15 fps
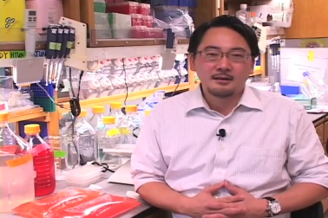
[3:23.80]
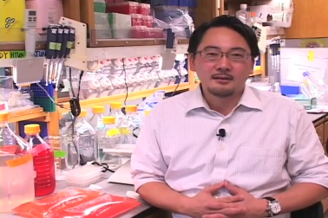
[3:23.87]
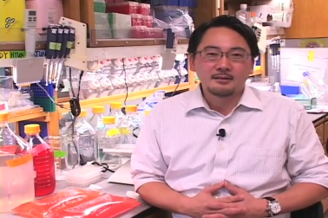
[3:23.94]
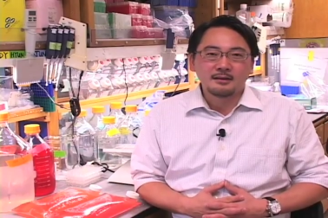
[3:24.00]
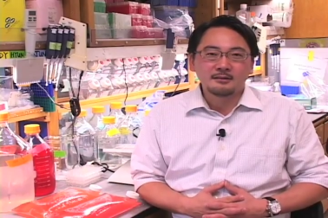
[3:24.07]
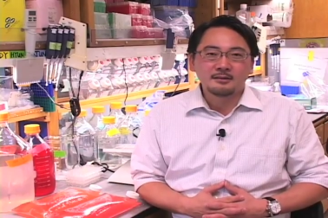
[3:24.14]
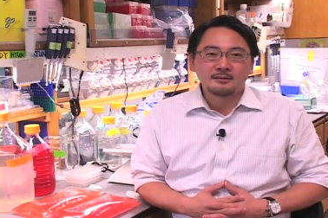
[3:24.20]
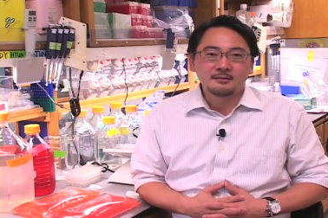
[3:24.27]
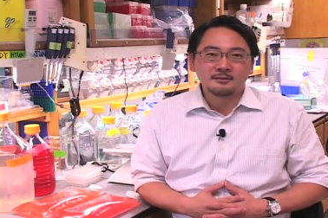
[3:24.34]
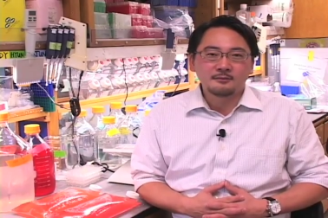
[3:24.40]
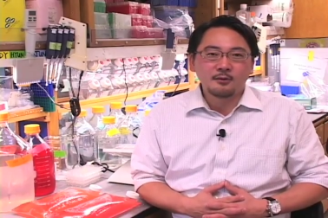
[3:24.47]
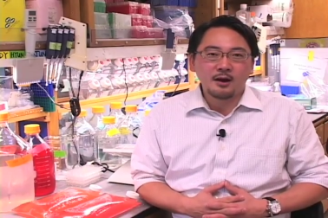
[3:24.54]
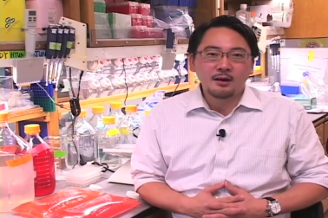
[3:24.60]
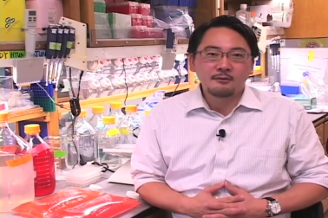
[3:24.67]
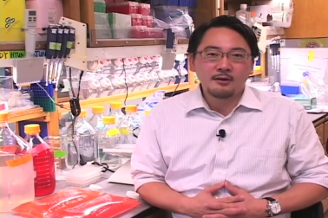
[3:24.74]
This is
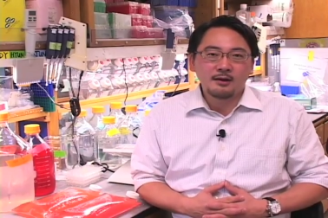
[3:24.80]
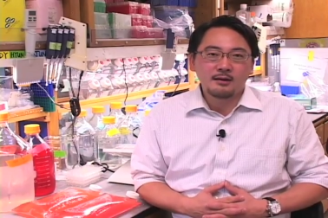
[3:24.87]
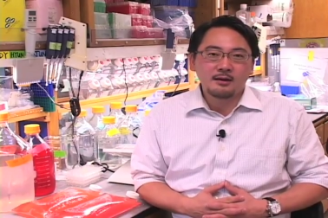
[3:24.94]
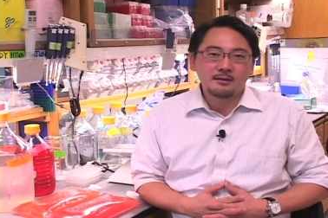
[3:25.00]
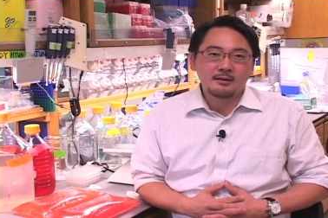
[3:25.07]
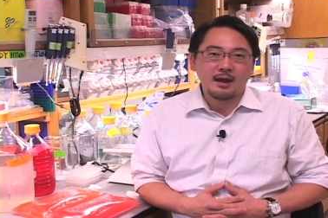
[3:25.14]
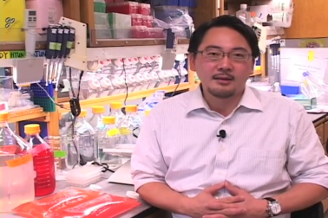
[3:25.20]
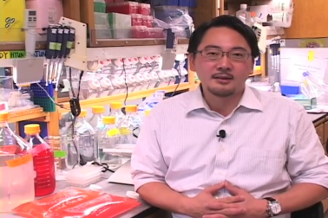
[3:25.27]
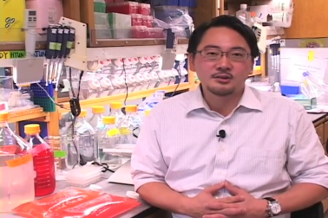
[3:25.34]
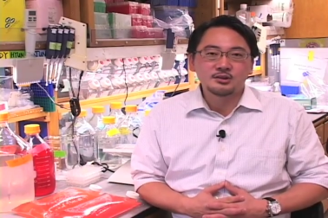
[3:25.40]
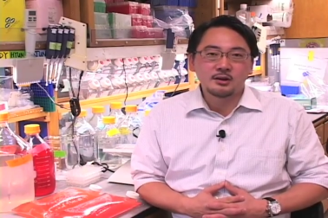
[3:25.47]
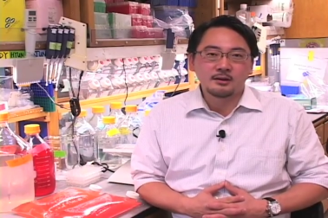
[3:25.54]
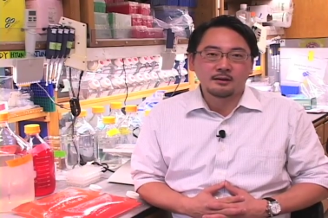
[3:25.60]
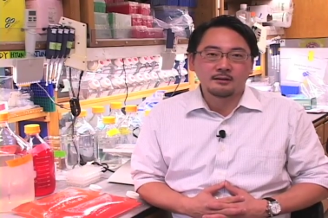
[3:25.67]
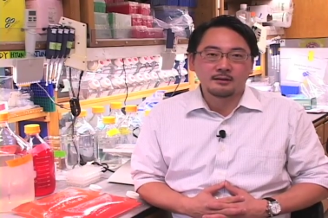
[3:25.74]
very
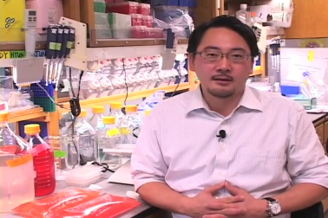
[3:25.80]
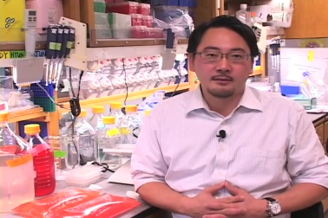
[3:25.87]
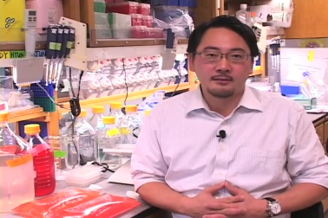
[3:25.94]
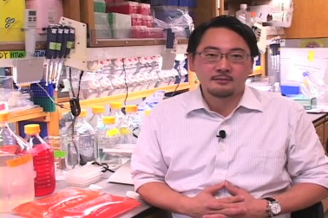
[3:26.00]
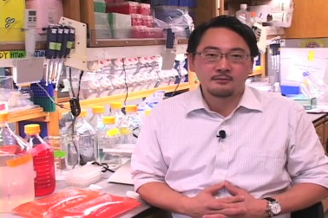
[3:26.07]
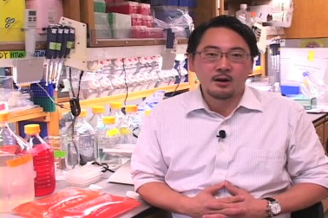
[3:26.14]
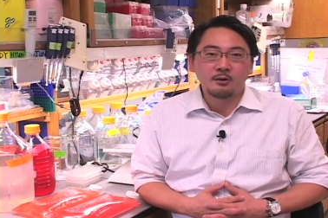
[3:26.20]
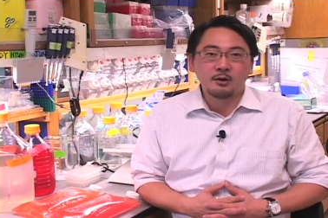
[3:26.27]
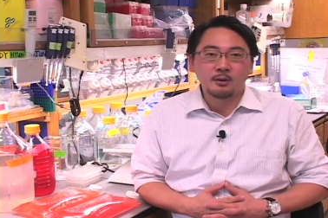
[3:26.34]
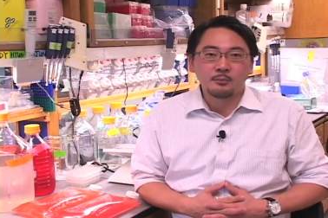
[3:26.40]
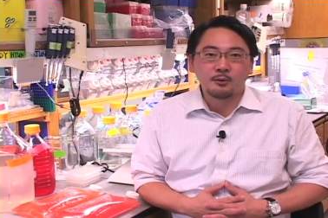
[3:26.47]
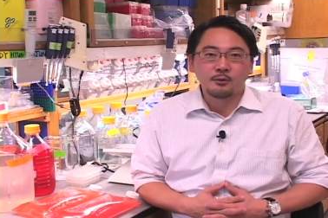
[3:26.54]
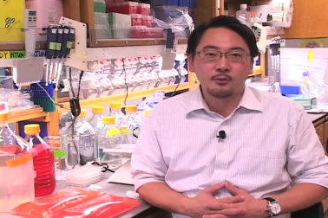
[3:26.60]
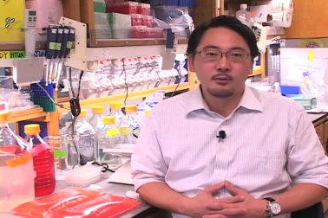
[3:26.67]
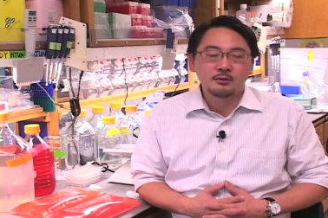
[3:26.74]
antigenically
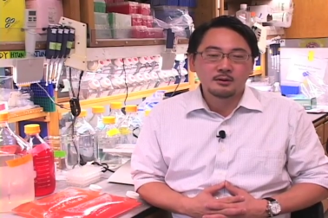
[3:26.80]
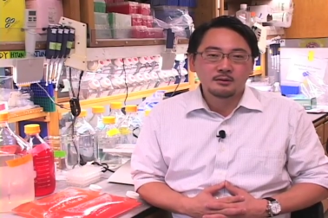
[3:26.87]
variable.